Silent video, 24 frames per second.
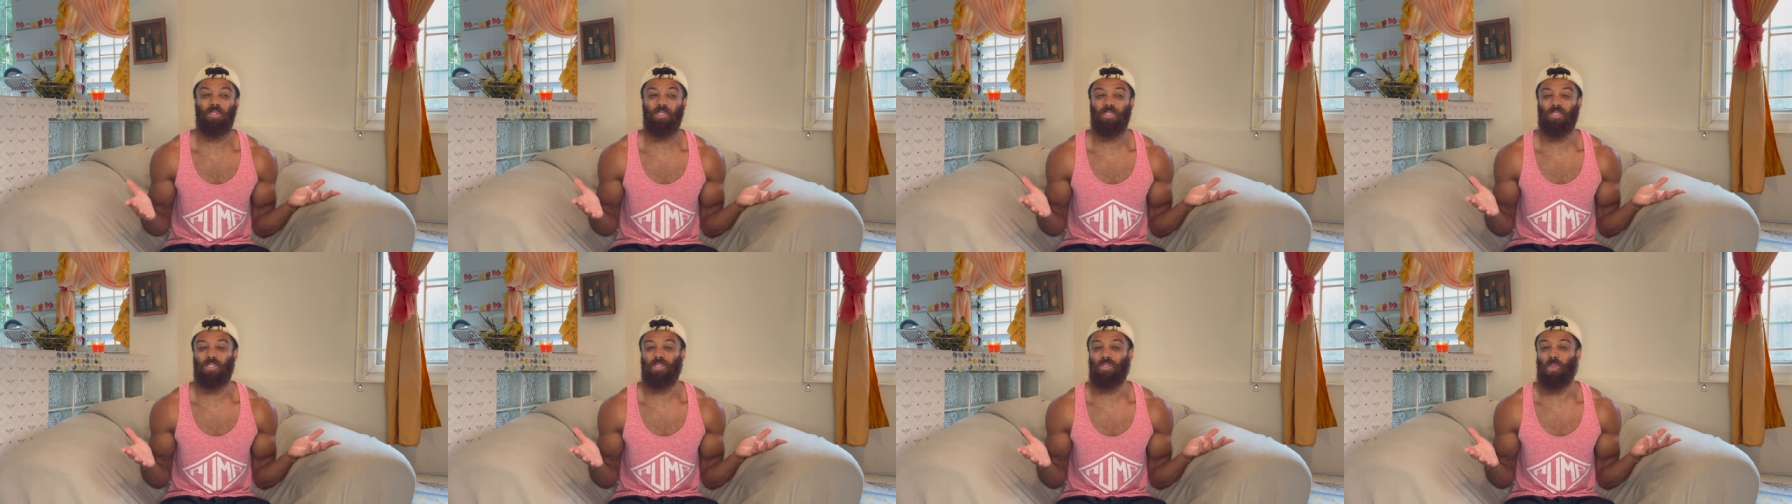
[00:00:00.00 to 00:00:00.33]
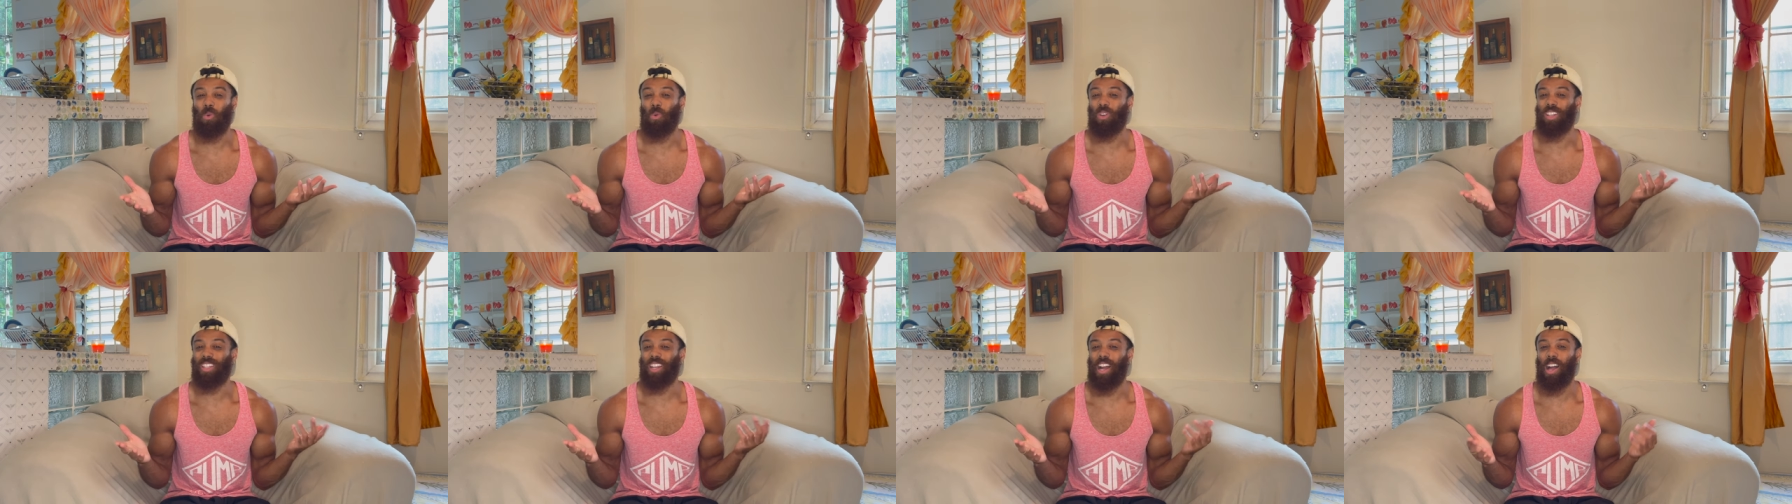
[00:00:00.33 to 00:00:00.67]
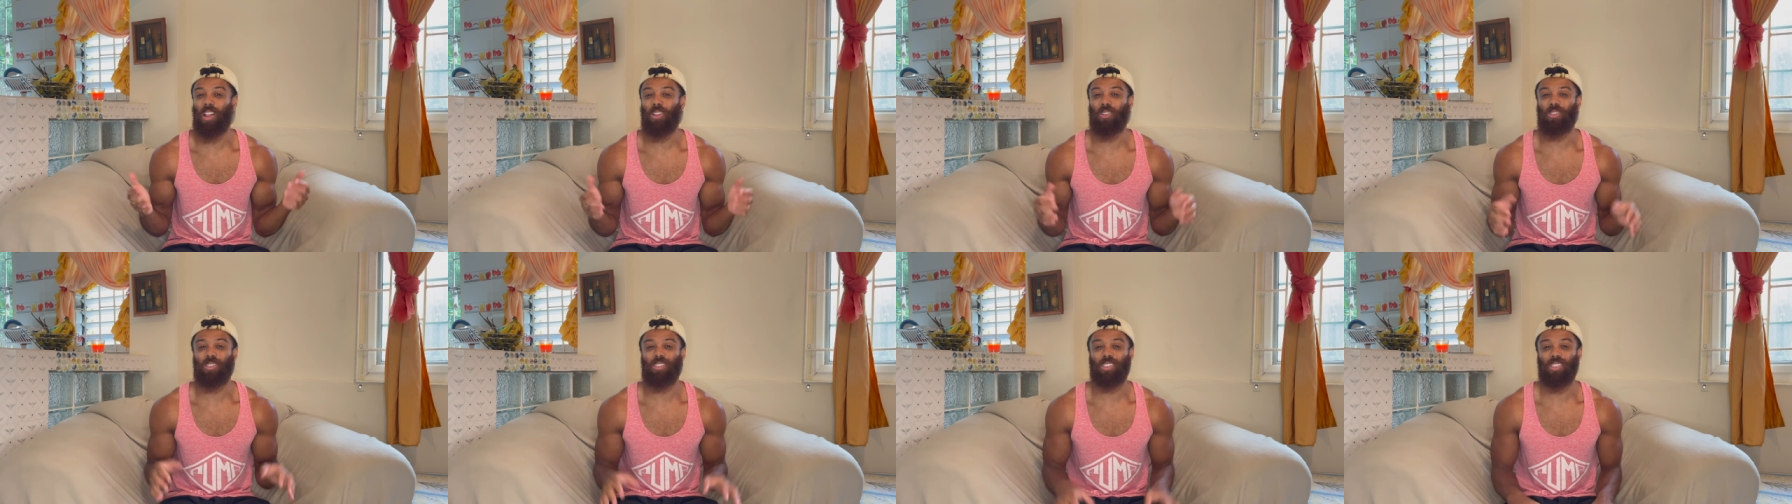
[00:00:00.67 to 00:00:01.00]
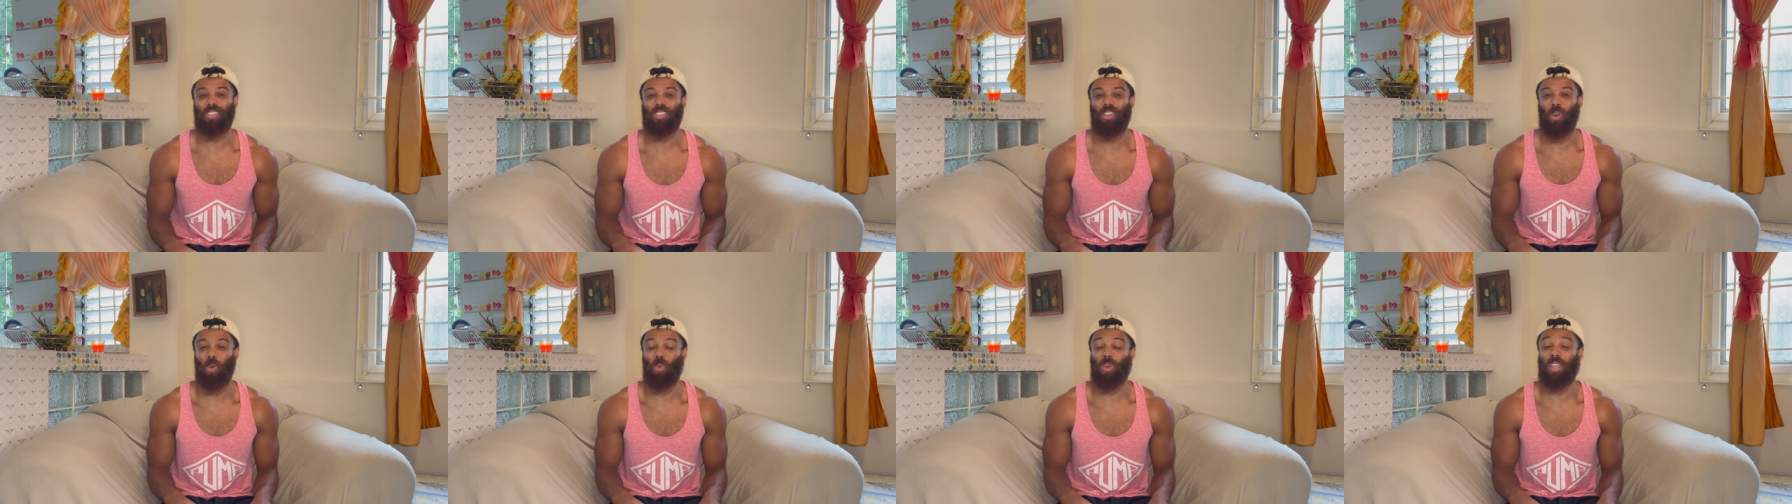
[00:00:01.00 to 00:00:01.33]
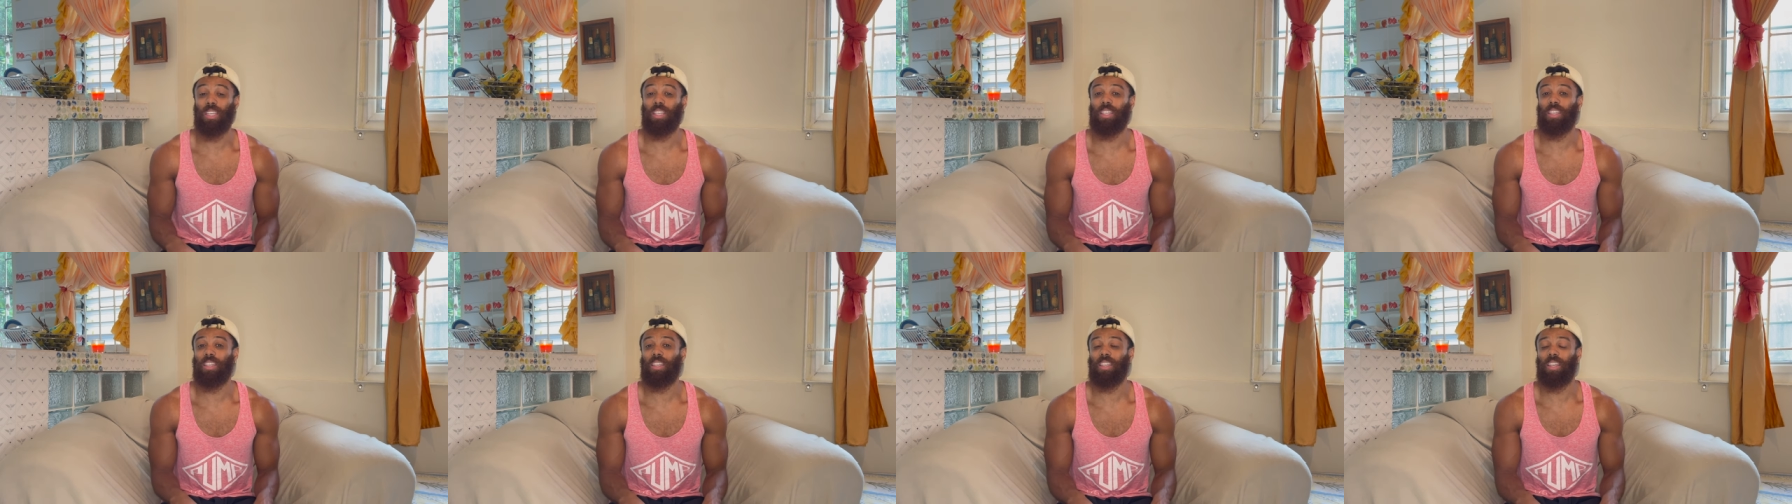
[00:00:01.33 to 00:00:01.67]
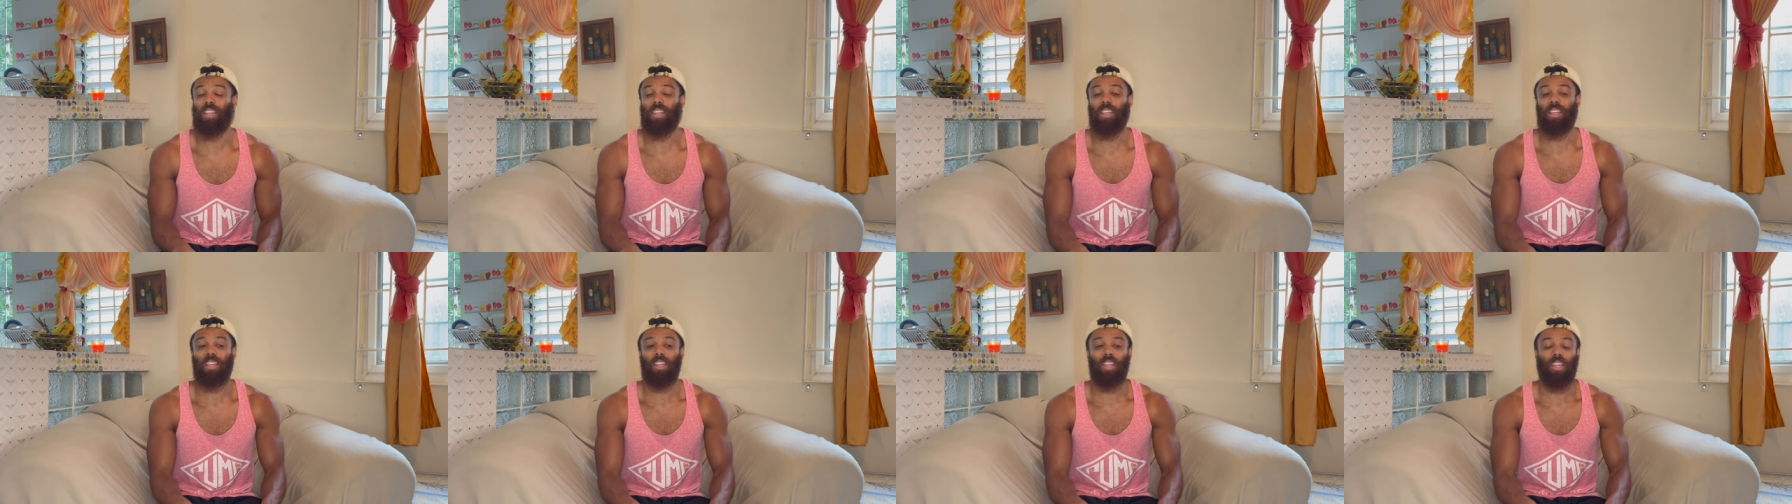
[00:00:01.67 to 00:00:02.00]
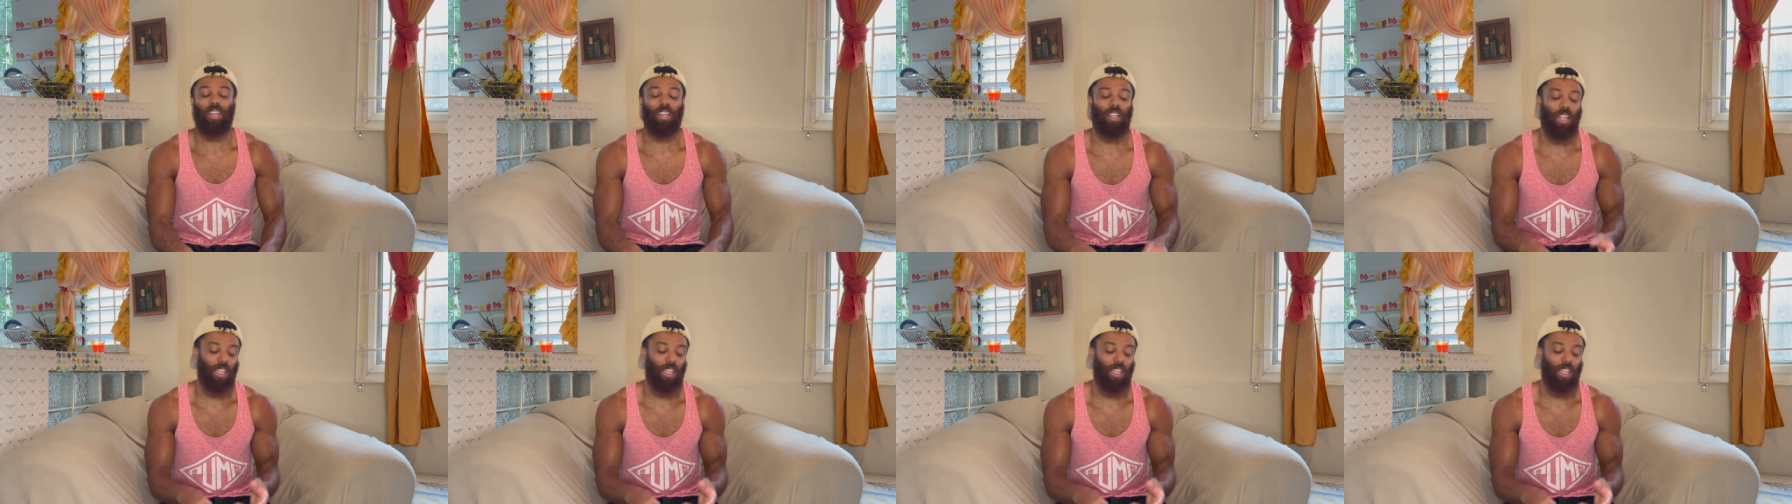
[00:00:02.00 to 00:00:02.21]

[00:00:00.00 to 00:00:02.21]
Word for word: forty dollars a week, and